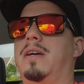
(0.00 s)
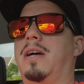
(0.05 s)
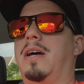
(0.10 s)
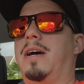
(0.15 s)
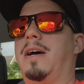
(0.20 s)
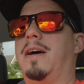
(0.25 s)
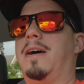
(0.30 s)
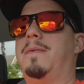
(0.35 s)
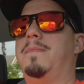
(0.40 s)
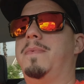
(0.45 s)

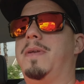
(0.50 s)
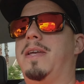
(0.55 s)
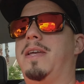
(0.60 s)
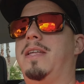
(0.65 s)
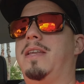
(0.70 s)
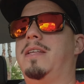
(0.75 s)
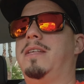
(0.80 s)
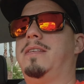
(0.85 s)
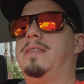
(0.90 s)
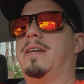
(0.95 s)
um,
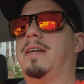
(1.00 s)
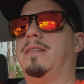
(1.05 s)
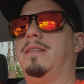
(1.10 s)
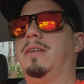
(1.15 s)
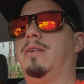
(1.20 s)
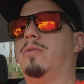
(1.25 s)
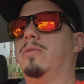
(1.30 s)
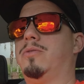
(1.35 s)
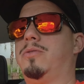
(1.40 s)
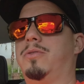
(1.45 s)
and it
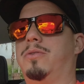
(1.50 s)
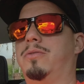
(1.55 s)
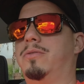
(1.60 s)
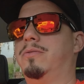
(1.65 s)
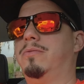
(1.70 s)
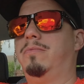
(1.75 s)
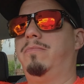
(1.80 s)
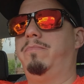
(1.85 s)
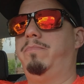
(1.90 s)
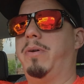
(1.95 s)
sounded
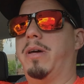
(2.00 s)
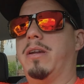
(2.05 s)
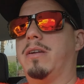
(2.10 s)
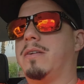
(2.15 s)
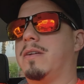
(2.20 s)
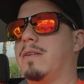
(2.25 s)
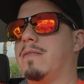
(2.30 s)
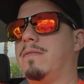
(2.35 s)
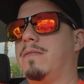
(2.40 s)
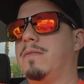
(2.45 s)
also
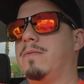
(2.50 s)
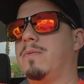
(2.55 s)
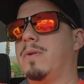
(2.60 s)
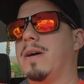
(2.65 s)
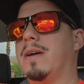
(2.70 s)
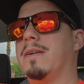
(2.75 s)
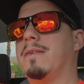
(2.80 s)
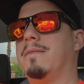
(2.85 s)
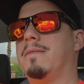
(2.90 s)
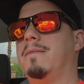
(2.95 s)
better I don't know
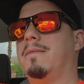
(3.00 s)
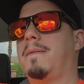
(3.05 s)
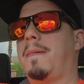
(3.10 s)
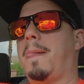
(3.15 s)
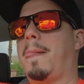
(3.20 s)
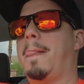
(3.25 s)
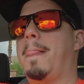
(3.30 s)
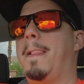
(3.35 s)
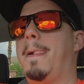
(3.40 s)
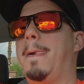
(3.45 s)
why
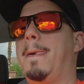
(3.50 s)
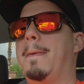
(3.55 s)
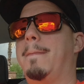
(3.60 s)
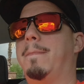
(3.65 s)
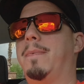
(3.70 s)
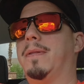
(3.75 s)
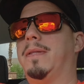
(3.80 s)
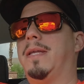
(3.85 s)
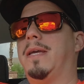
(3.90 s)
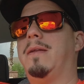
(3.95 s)

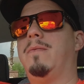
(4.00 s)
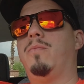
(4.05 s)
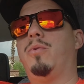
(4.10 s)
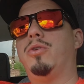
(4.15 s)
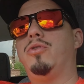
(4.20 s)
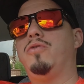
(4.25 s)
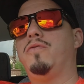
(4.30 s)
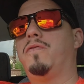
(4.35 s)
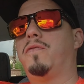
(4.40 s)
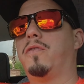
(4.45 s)
but then
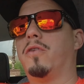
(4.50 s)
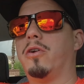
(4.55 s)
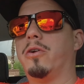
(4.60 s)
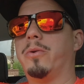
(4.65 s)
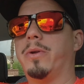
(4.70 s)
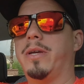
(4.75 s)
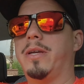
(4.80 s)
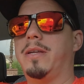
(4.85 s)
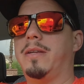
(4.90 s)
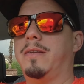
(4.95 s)
when you
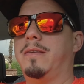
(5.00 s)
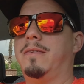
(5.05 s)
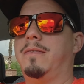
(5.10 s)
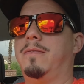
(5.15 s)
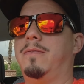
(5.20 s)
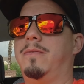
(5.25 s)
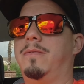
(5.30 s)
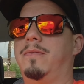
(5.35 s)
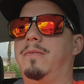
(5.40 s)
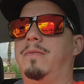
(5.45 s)
floor it
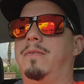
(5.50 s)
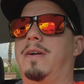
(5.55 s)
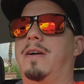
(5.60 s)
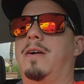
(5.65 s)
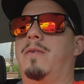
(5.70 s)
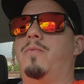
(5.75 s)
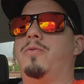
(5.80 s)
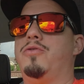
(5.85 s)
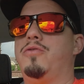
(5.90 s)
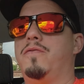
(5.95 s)

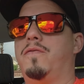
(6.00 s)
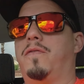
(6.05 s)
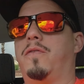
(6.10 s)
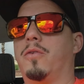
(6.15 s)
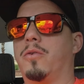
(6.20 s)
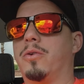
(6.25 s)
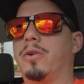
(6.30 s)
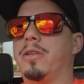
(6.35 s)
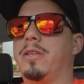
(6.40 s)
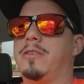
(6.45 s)
uh, when you
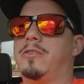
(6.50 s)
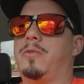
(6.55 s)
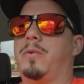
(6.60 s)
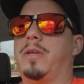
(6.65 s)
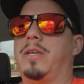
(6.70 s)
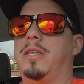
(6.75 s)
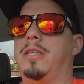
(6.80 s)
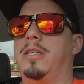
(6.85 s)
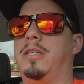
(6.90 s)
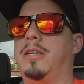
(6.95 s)
floor this
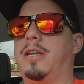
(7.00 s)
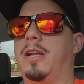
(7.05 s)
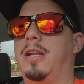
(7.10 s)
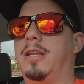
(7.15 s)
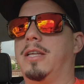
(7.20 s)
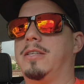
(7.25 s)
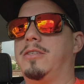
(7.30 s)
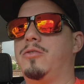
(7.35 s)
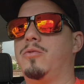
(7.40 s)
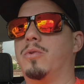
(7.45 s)
right here
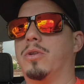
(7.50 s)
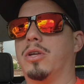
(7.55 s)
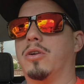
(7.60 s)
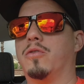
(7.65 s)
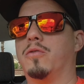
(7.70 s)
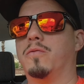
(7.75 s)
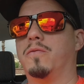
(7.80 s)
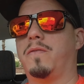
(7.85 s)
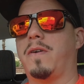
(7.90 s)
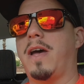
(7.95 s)
unless you want to
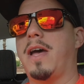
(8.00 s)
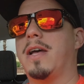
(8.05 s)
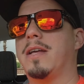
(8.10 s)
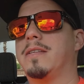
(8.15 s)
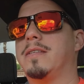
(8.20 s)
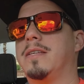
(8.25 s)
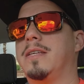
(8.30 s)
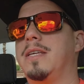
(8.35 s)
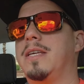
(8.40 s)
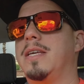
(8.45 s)
go
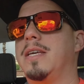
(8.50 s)
fast